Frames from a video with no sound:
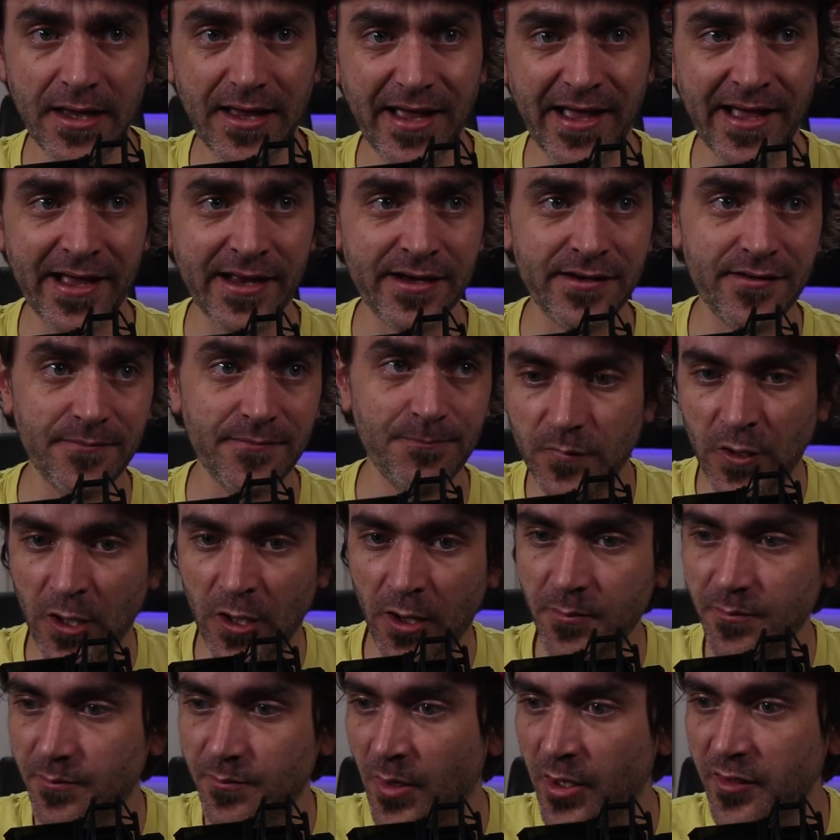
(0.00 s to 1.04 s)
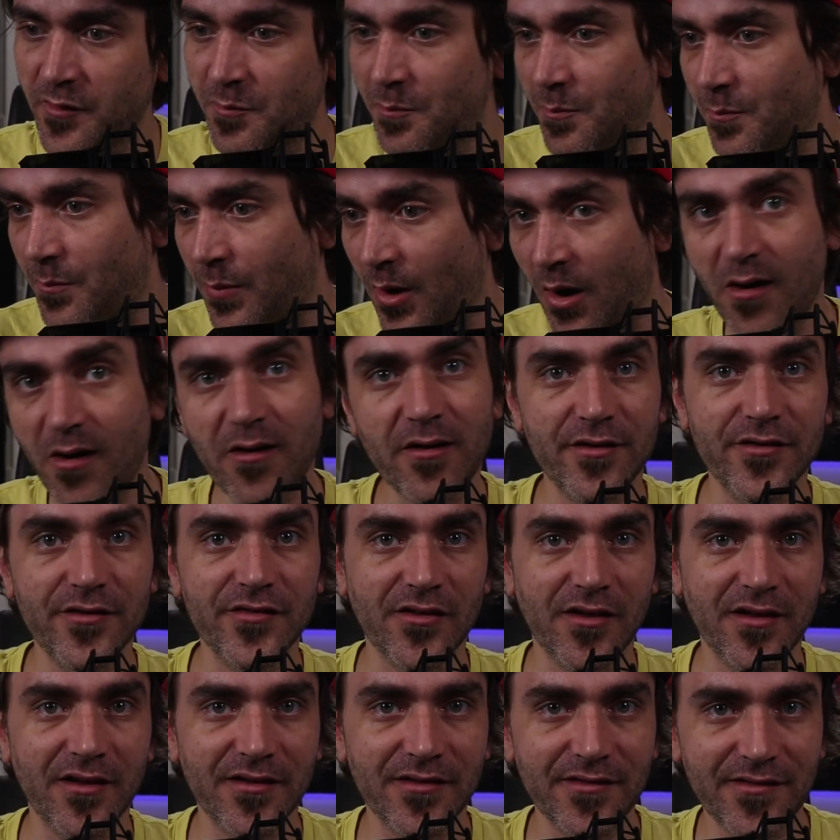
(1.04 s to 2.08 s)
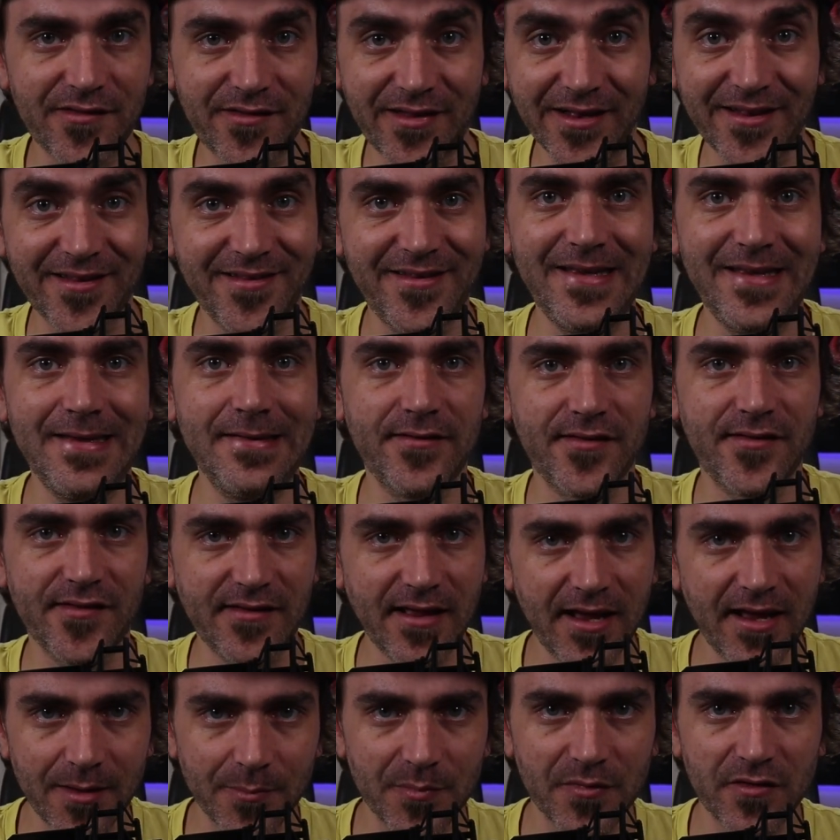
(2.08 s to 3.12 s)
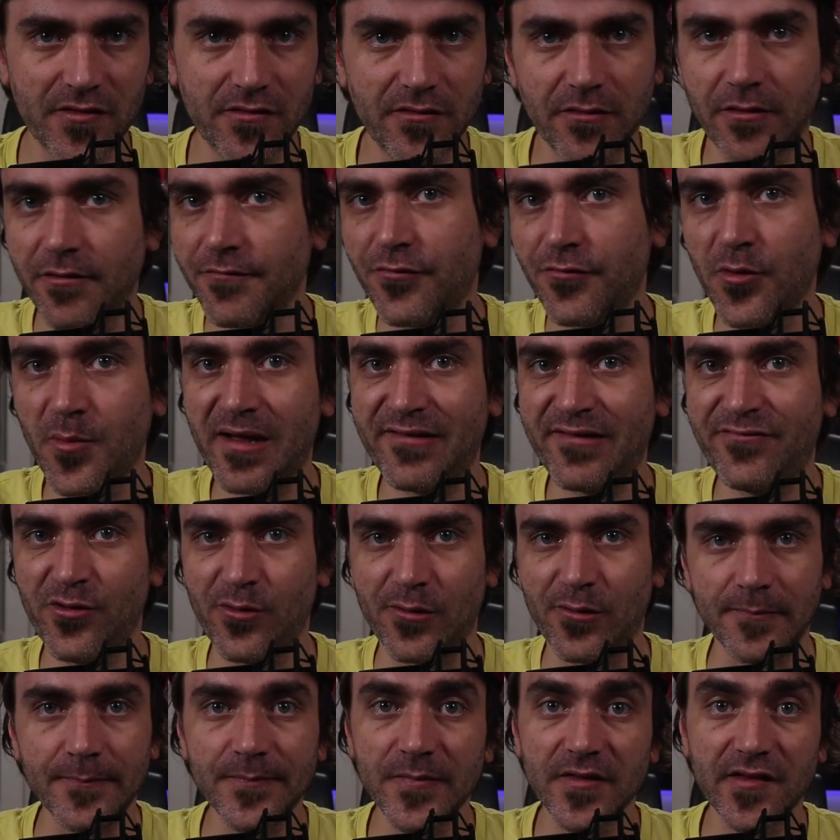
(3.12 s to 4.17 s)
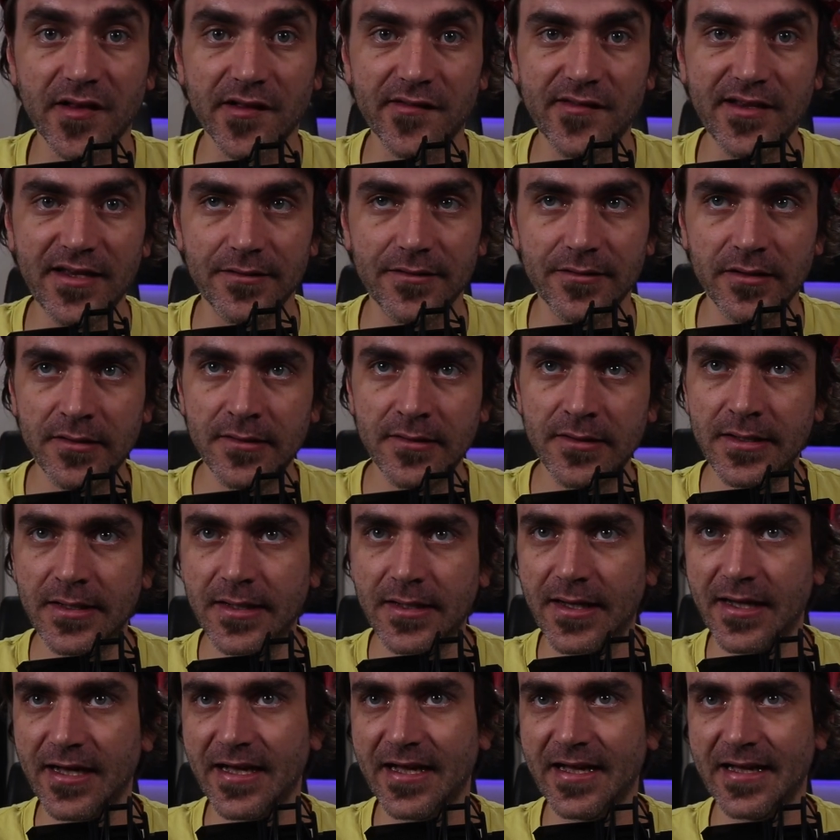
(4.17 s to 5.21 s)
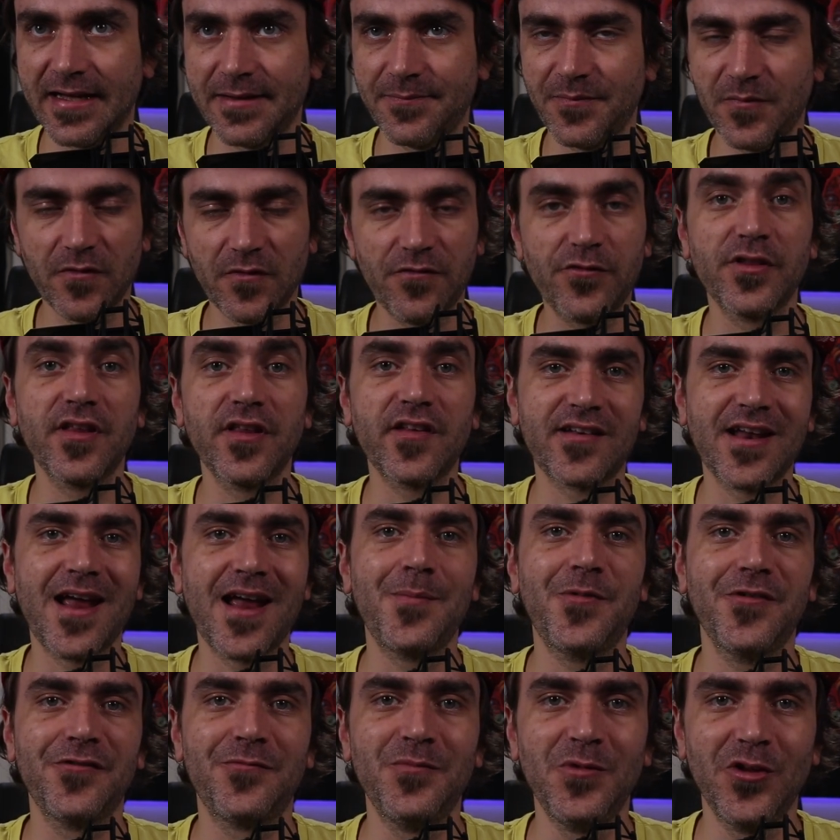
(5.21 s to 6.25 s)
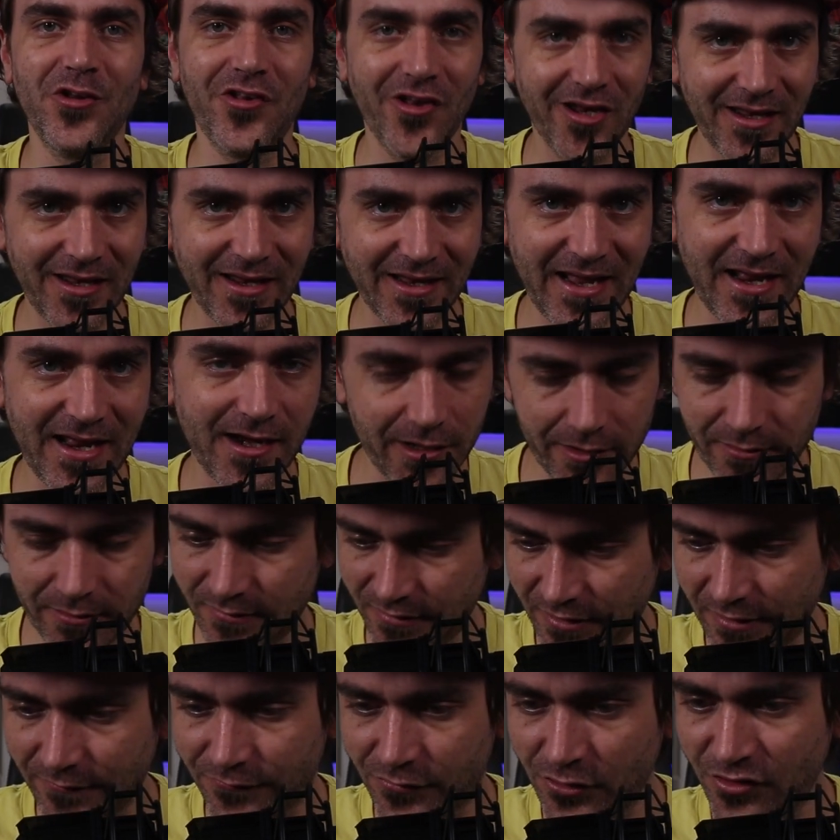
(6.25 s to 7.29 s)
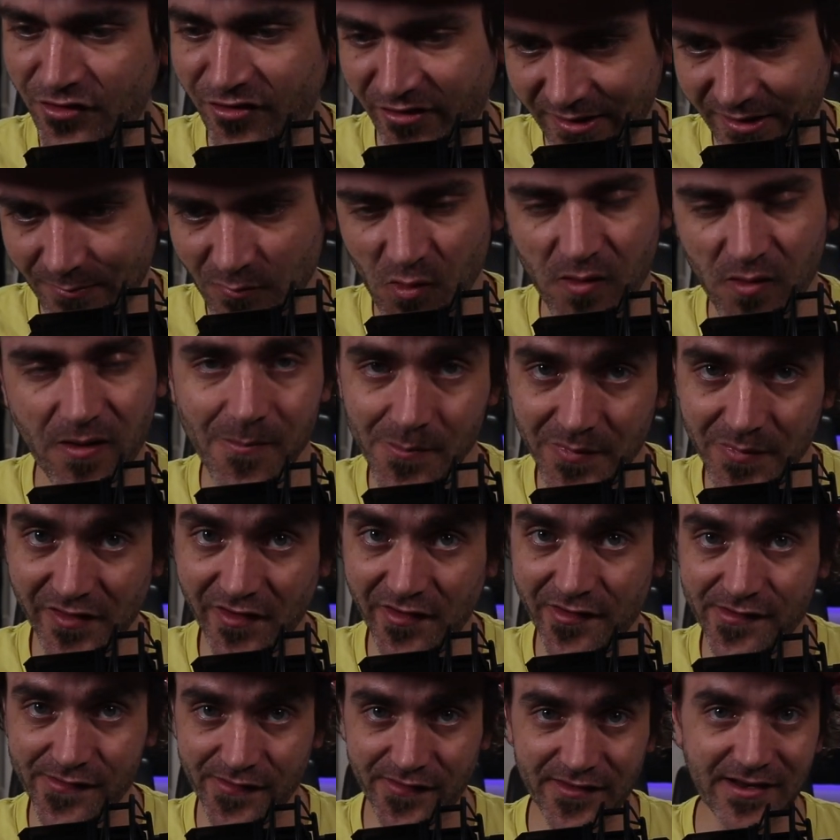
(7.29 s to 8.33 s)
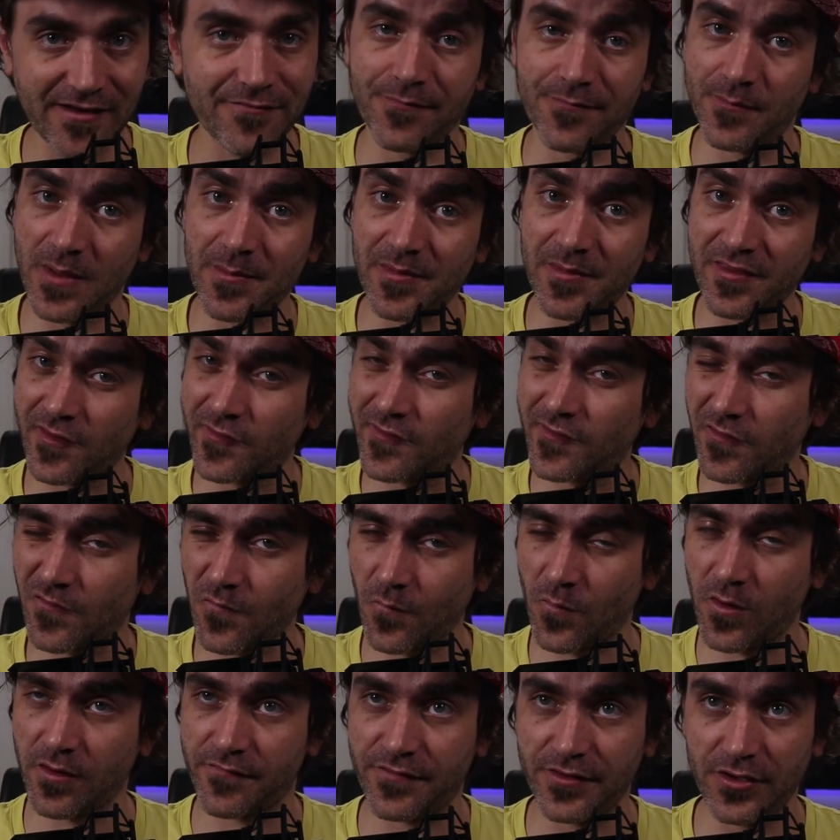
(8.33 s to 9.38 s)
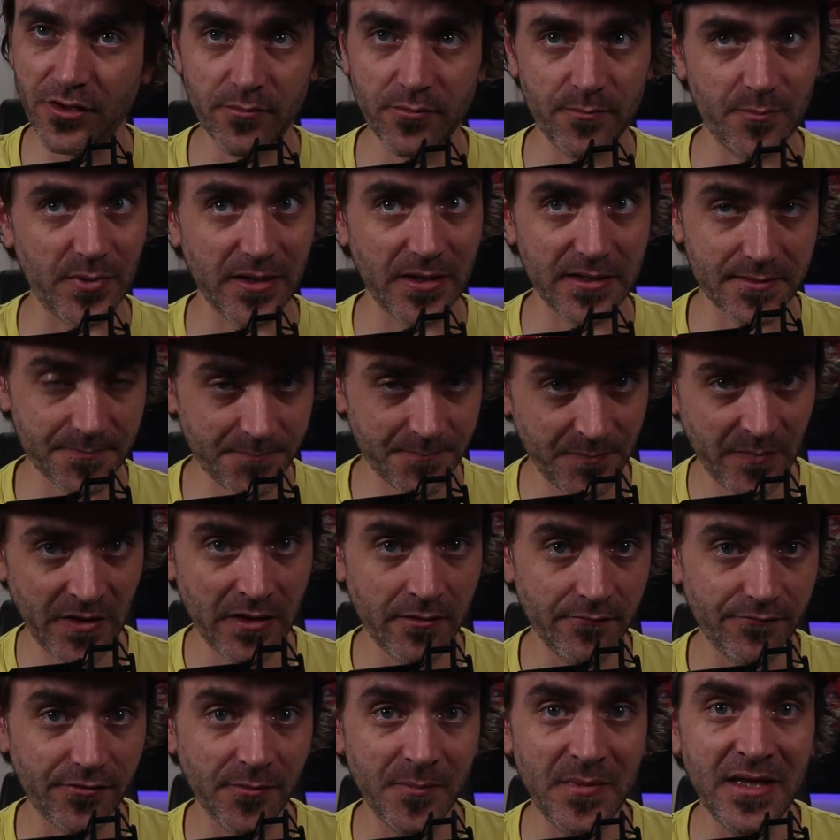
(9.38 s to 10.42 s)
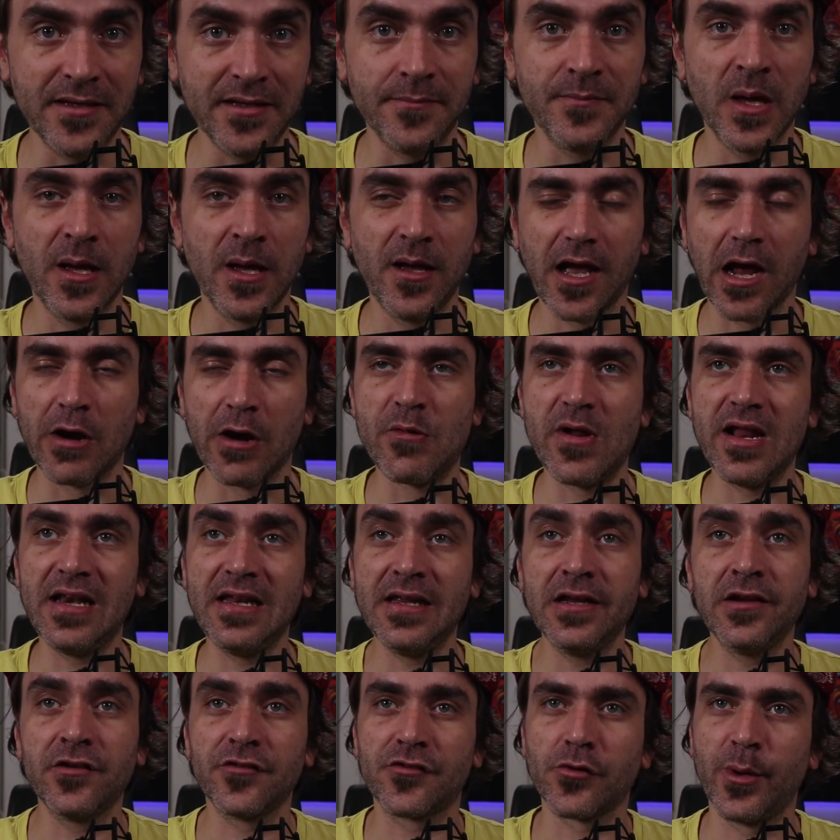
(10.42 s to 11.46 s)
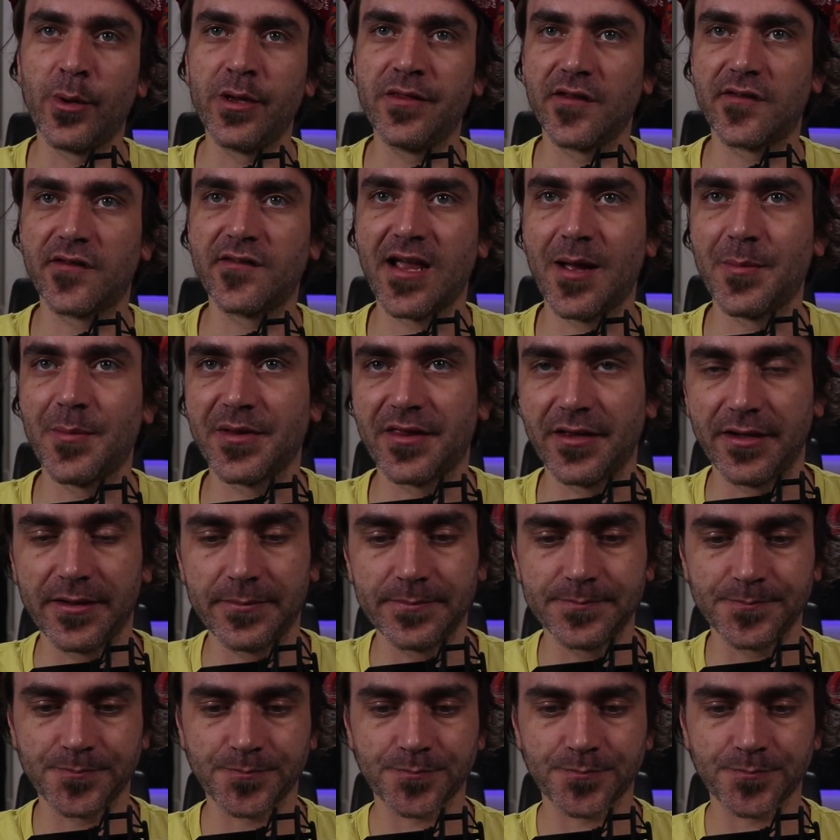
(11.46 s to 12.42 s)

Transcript: And, you know, most bars are 16 steps, you know, 4x4, 16, for this type of music. Again, if you're doing more composition stuff, maybe this doesn't work for you, but for me, I really enjoy this type of thing.